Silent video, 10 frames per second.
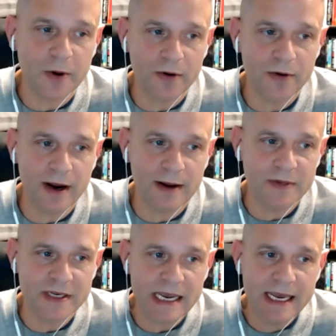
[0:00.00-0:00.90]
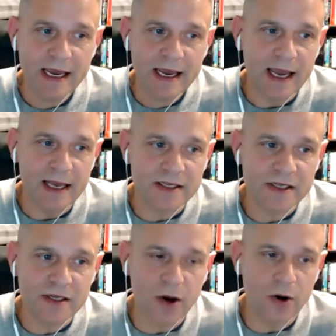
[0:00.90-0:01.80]
programs and
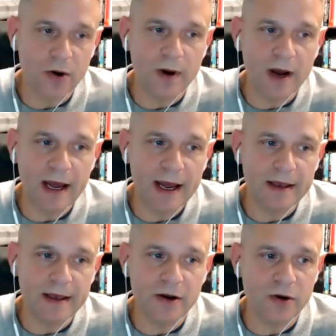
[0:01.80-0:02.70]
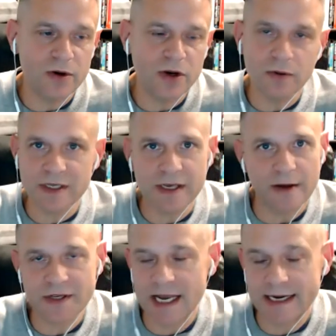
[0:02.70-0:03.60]
so uh, you know don't
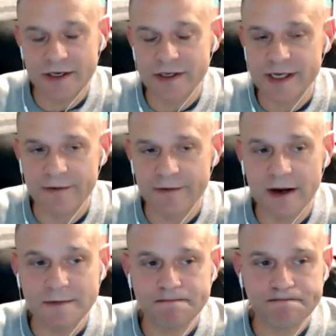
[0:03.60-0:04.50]
self-select yourself out